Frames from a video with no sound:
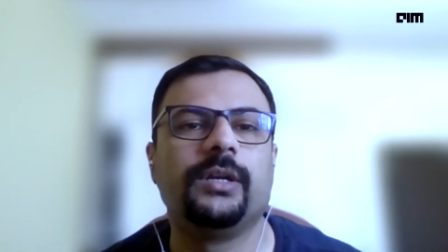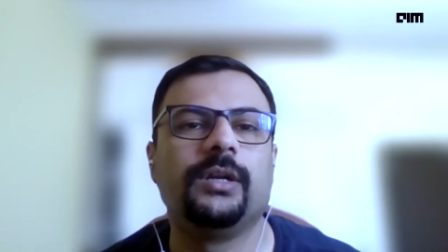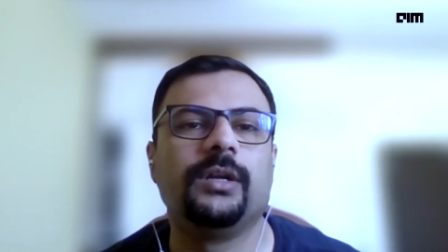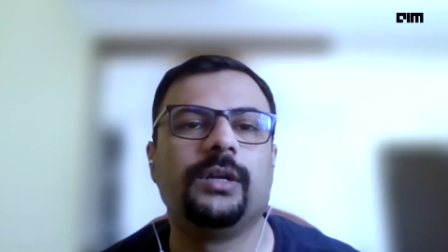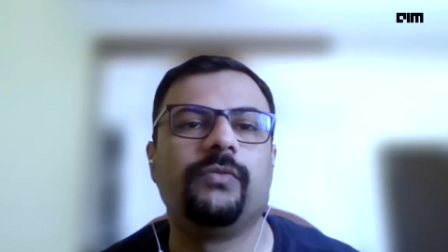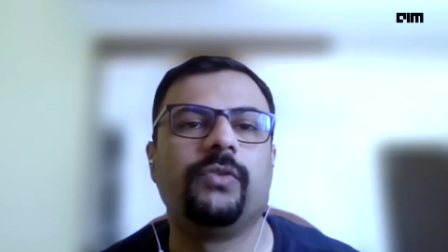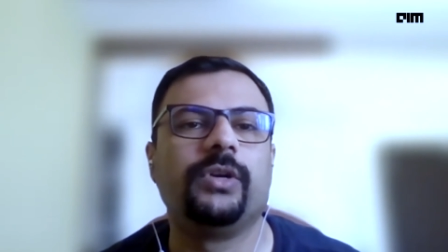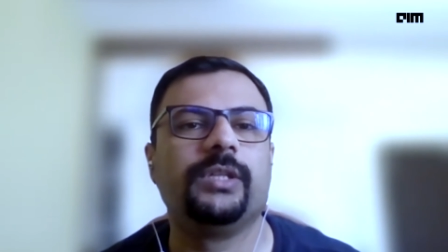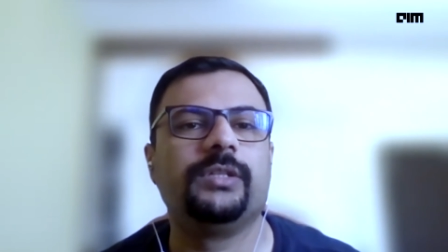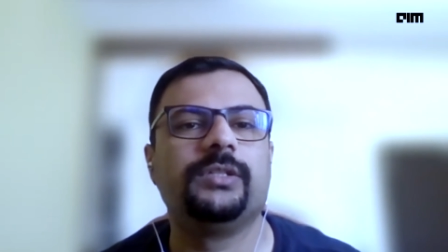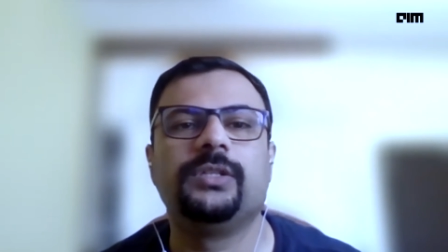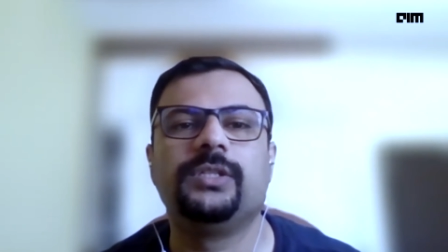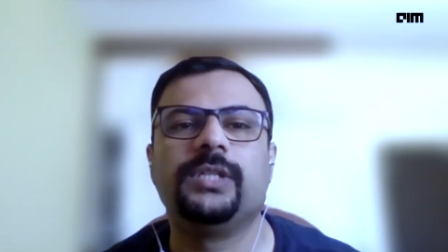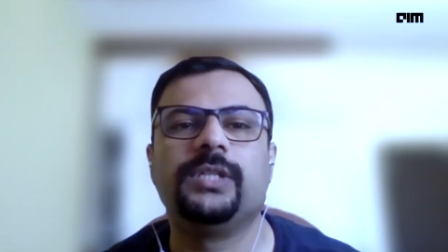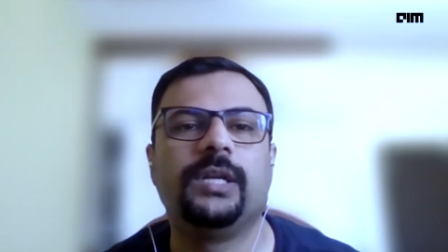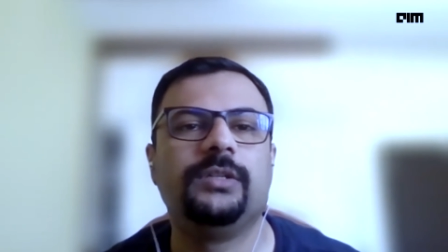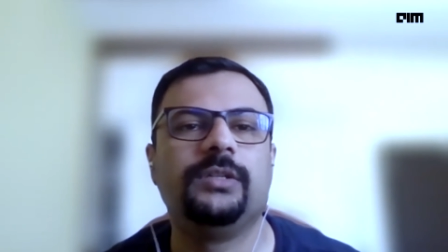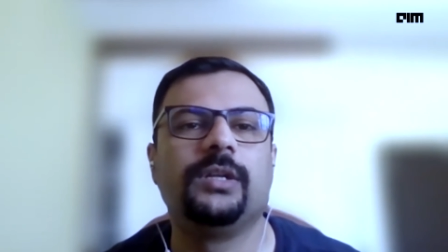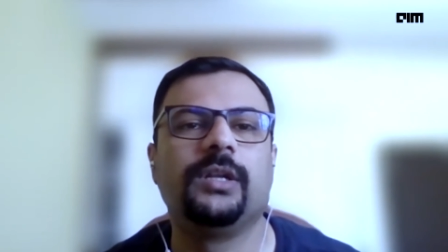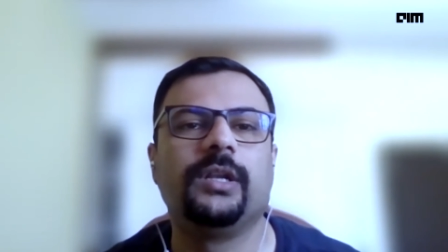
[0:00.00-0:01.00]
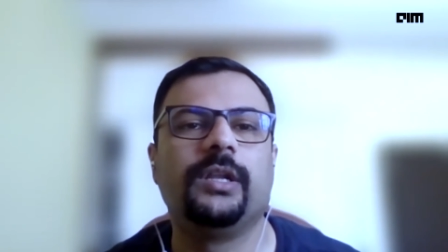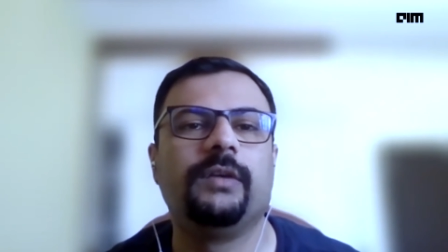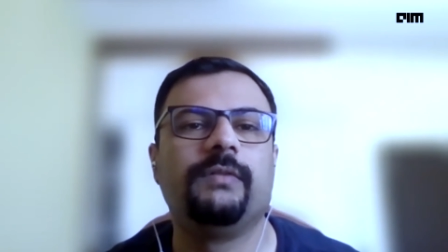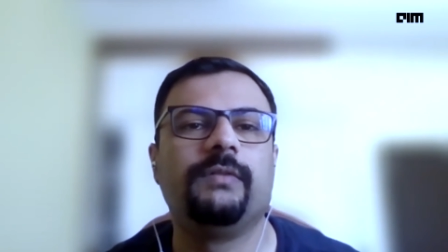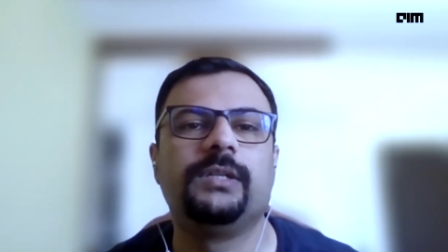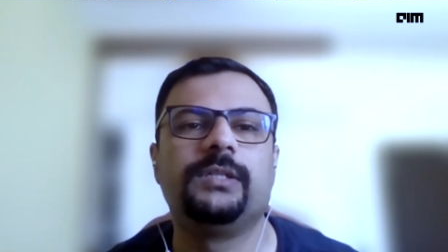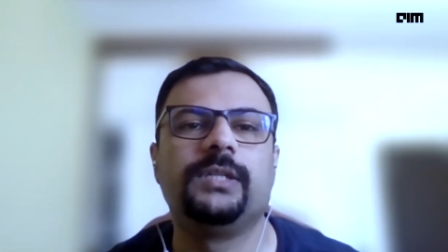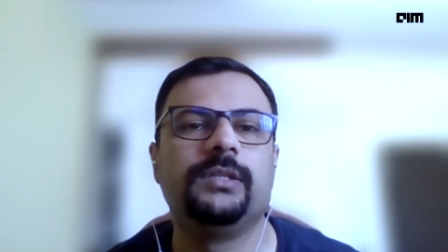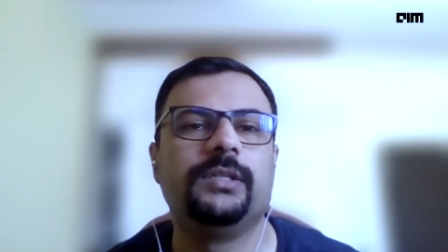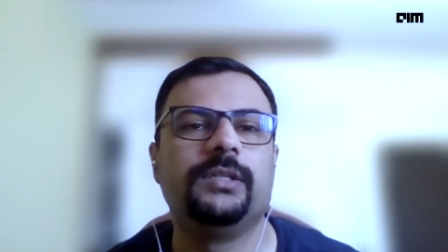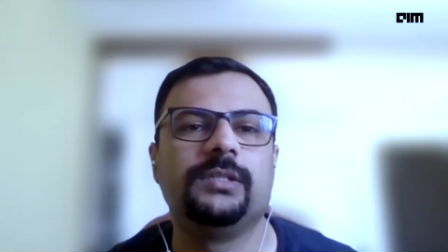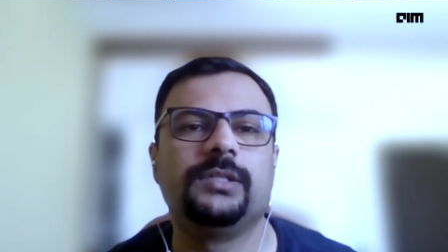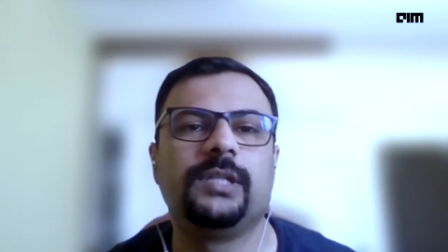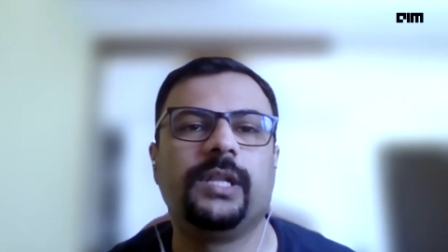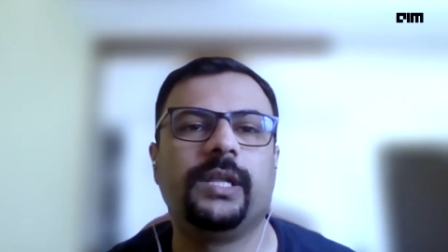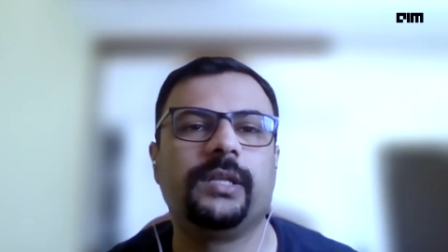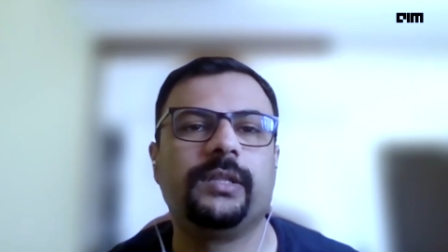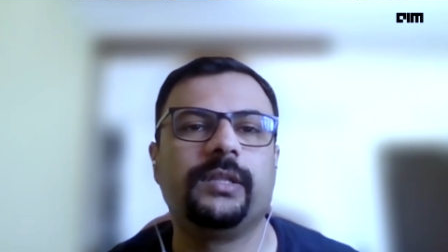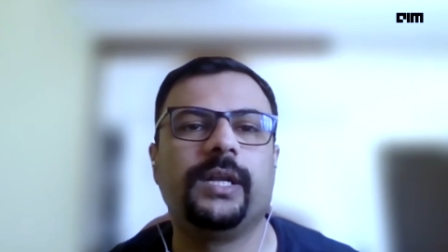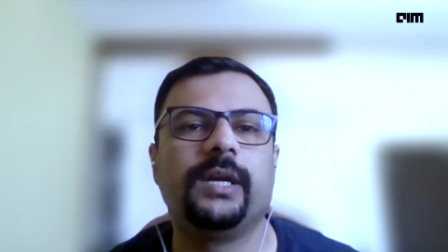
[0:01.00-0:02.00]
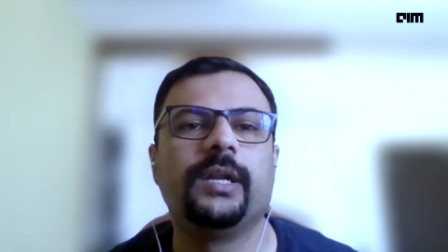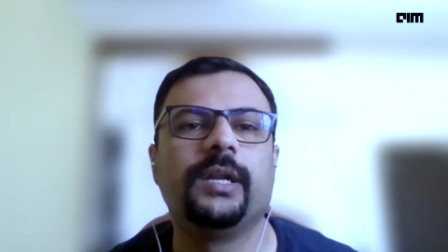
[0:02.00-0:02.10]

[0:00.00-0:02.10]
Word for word: uh, what is the charging levels and things like that.